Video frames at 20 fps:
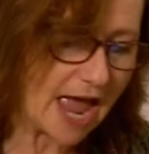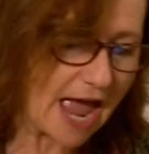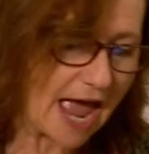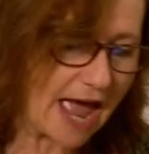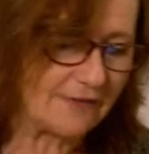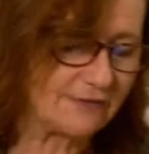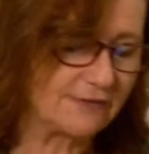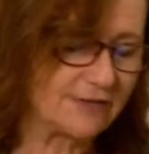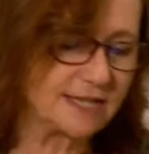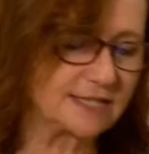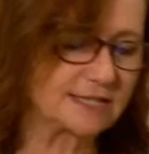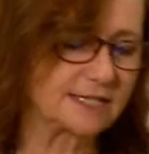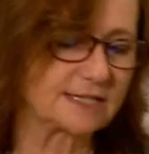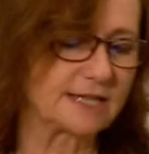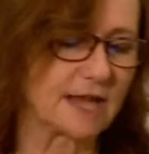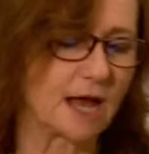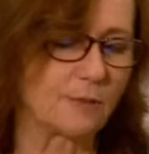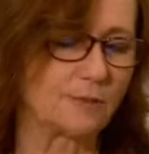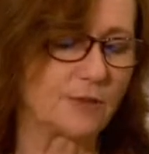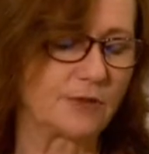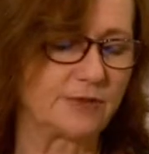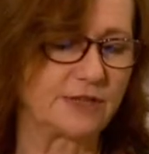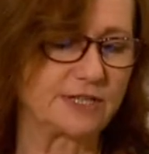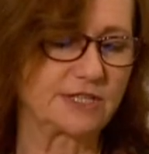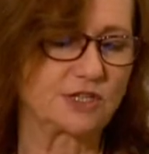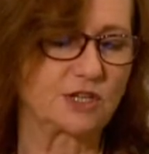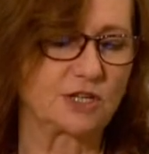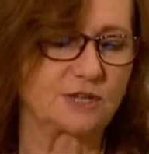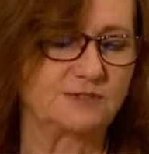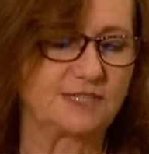And this
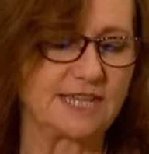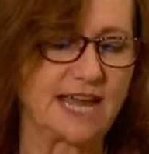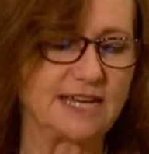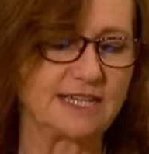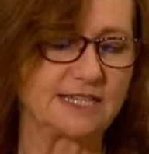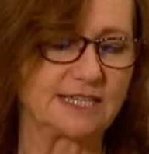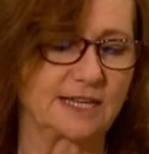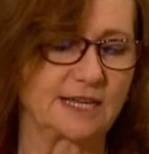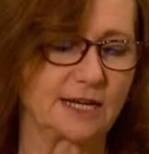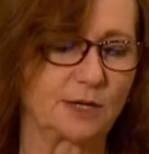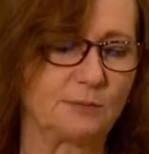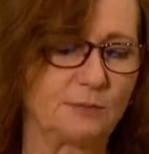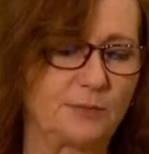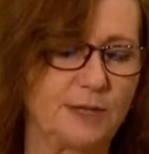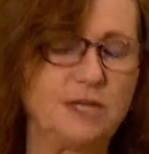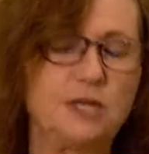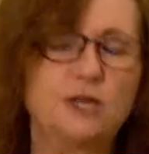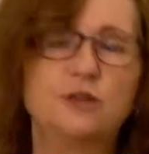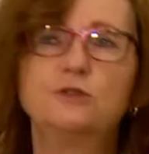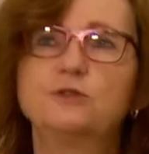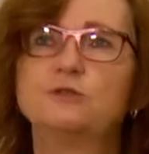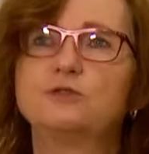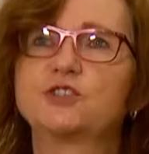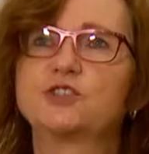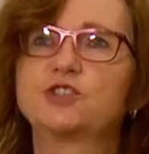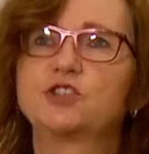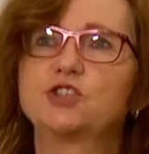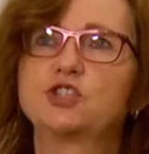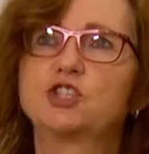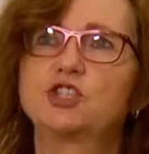sort of data can be used
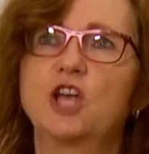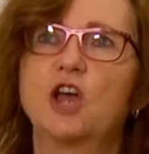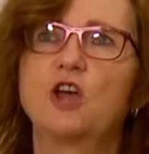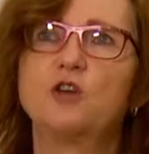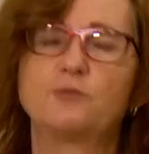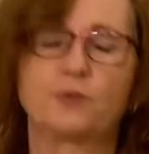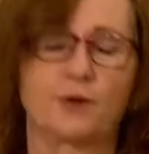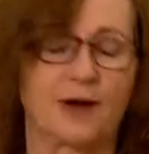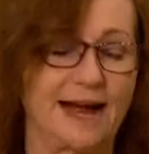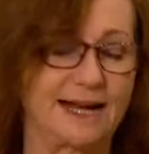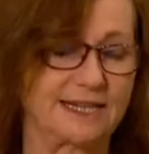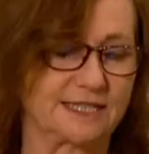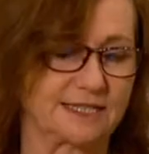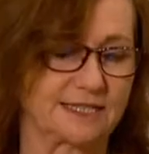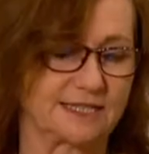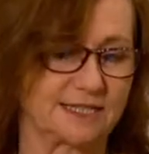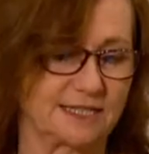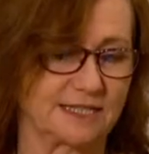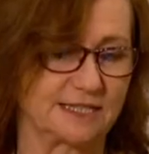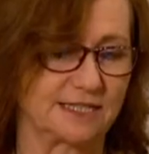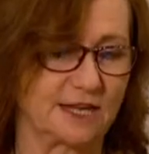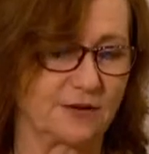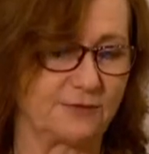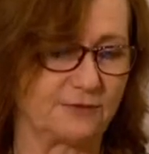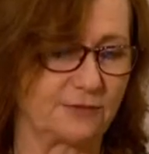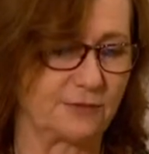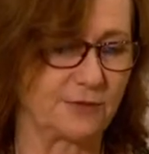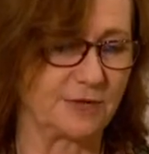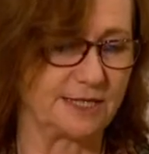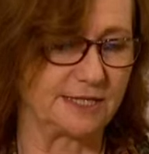to show practices. So
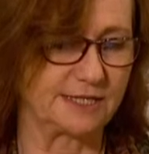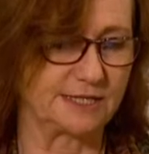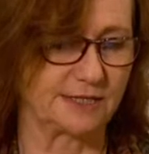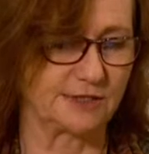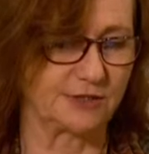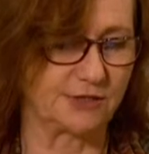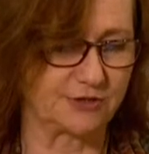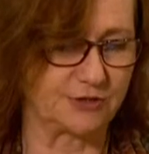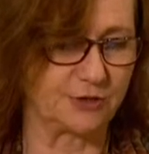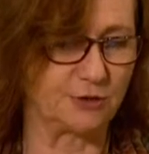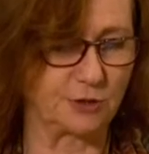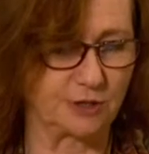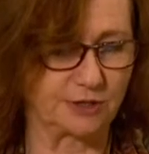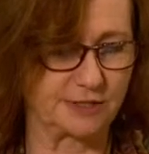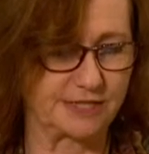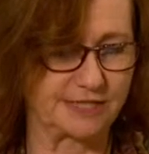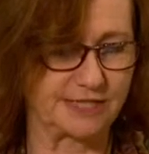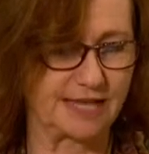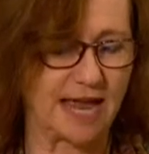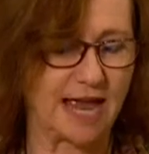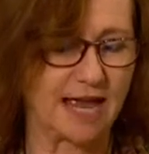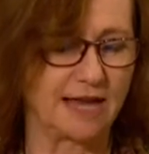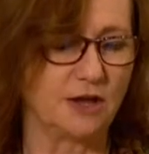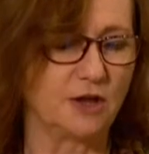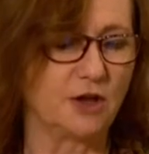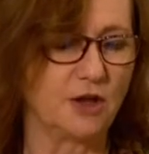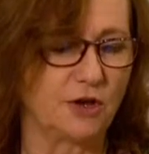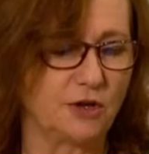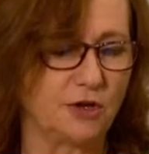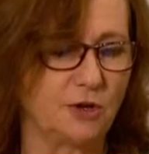for instance, you can say,
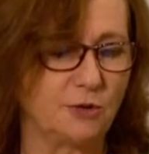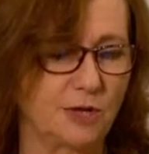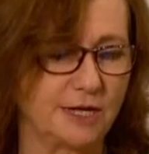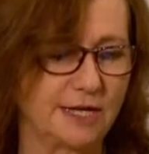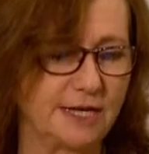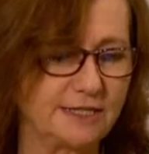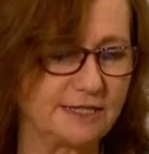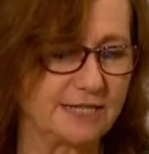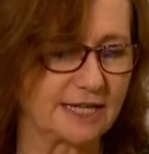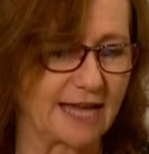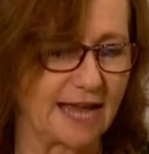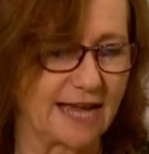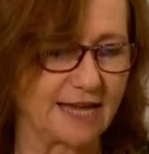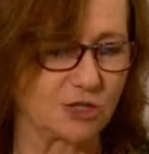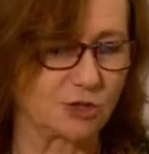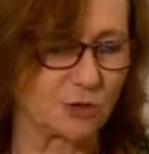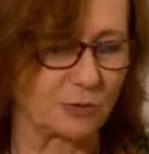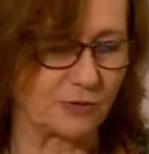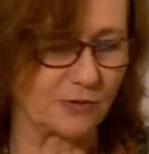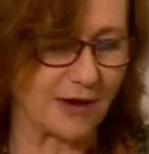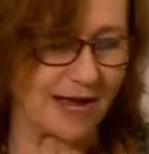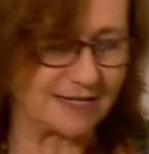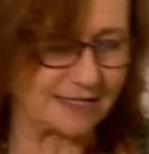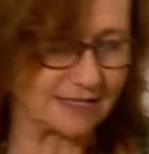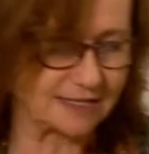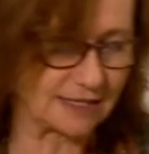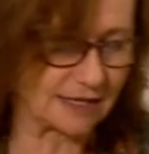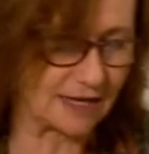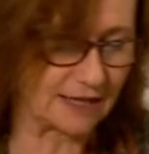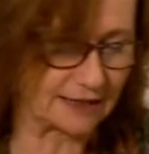you can indicate to a
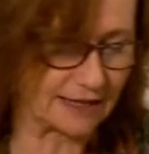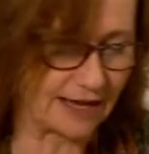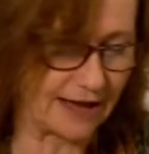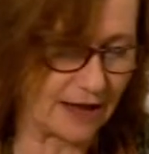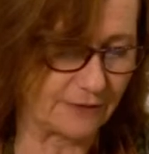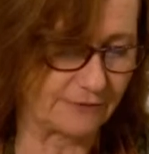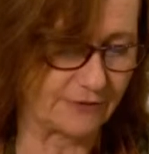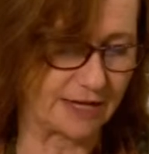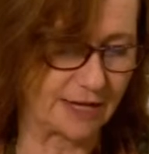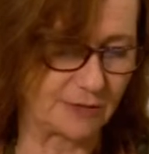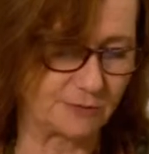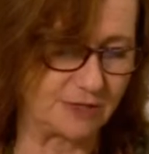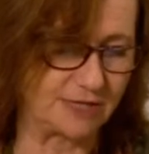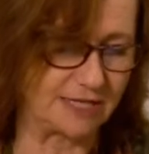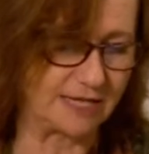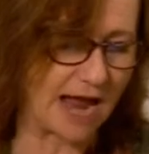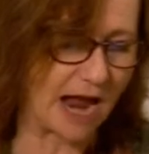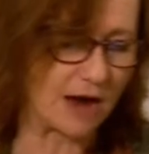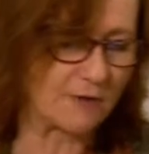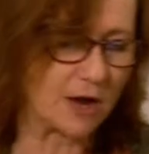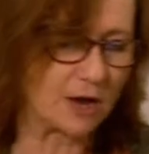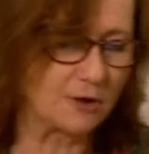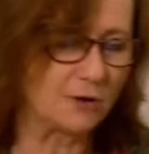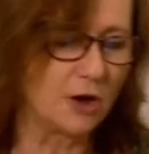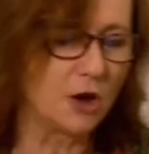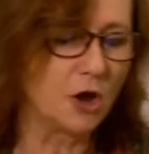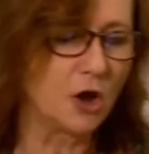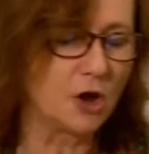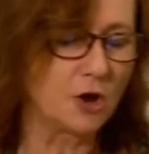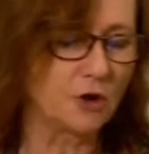practice like I have here with the arrow,
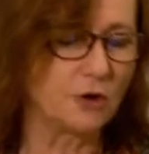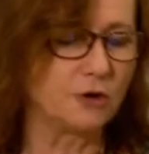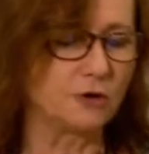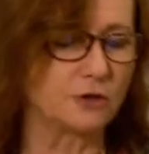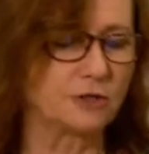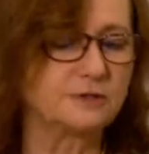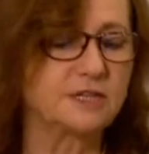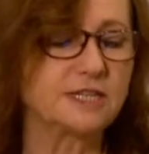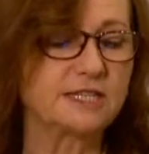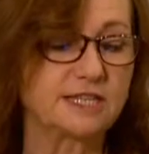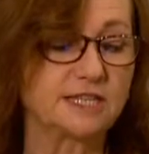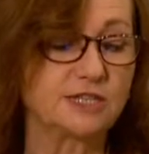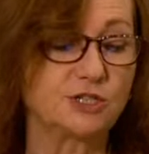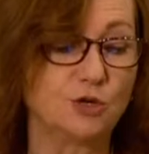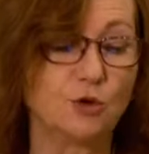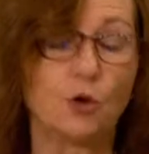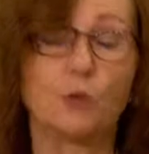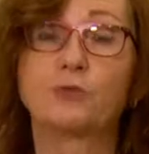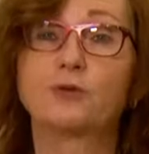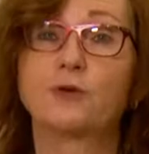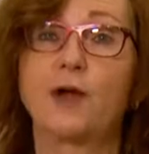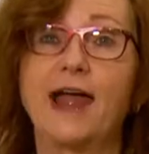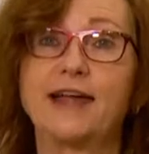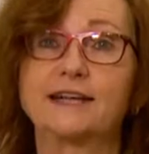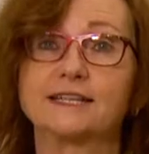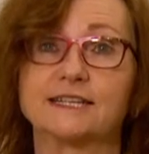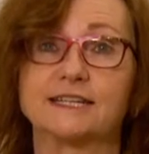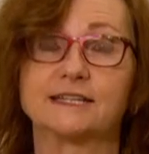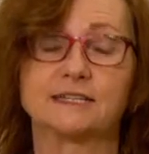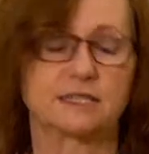look, this is your
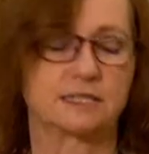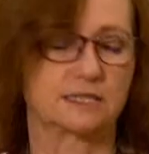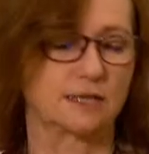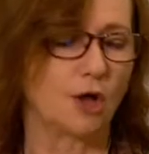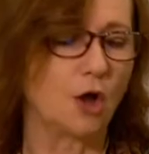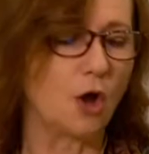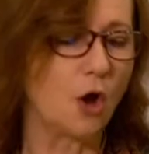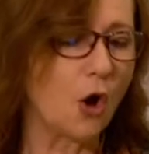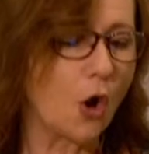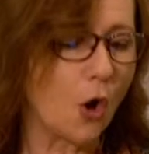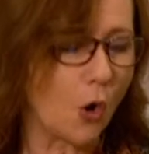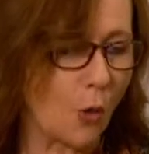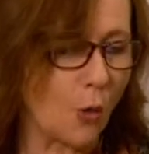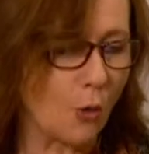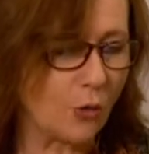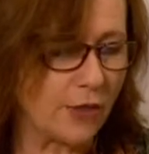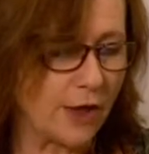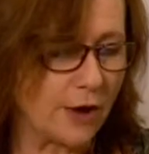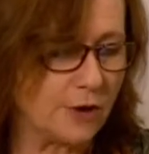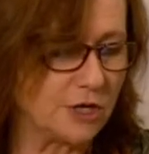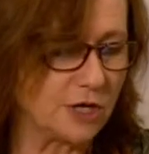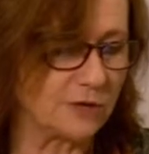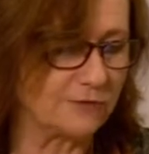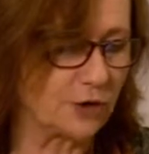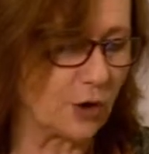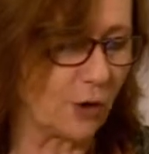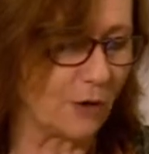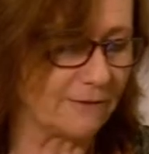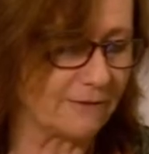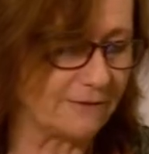practice. Although you've
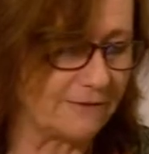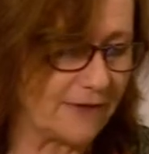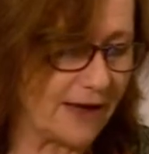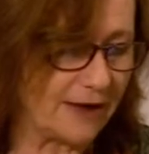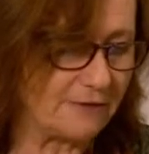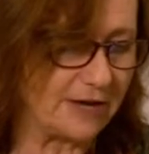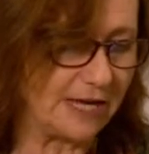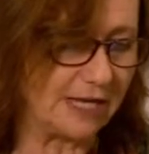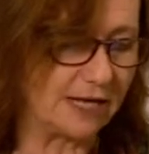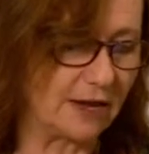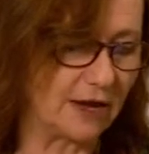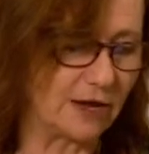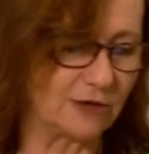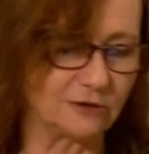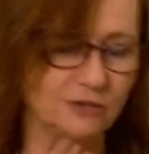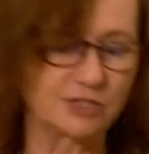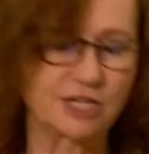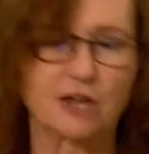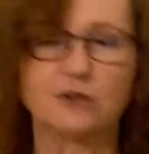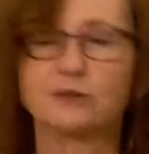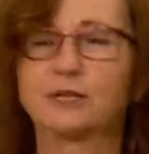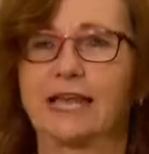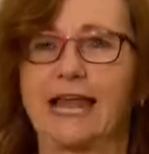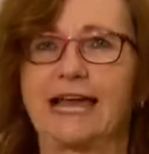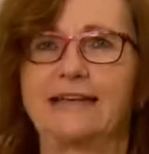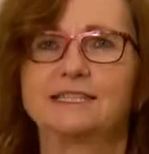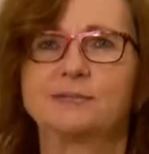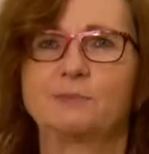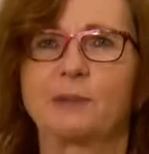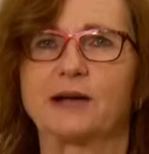got very low total
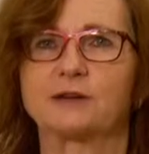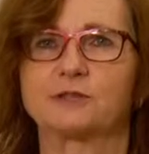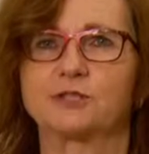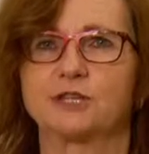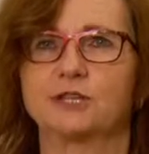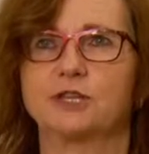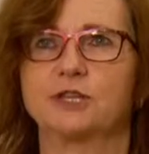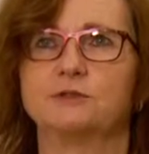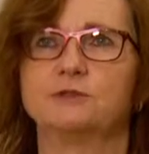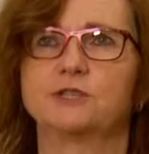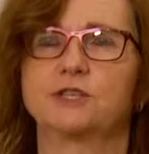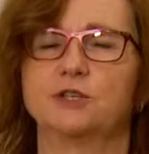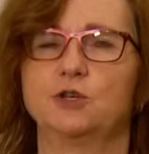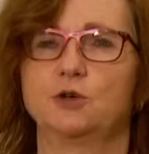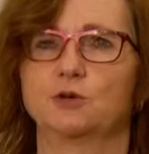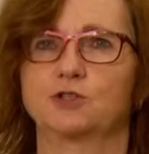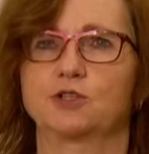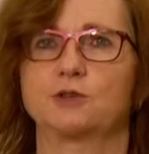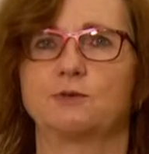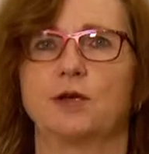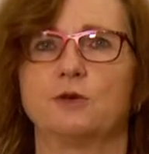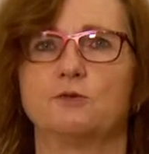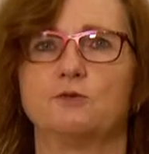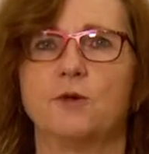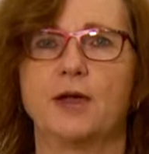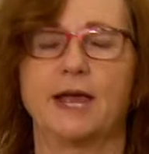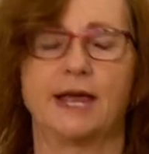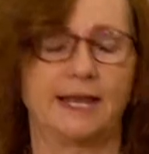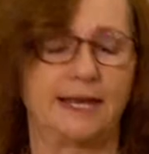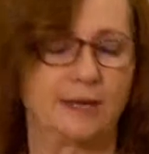antibiotic use and you're doing
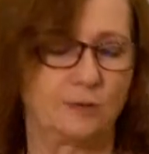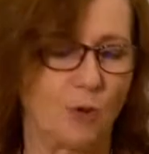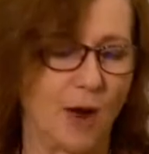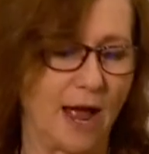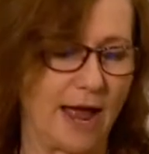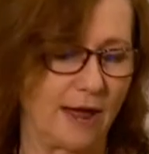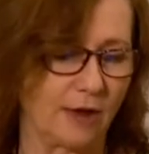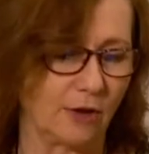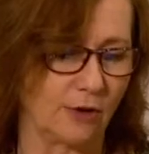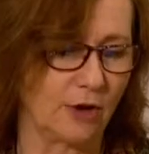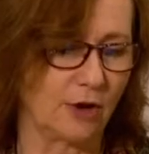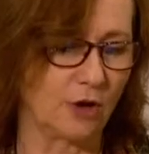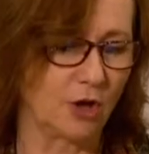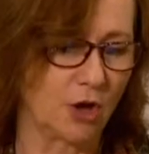really well,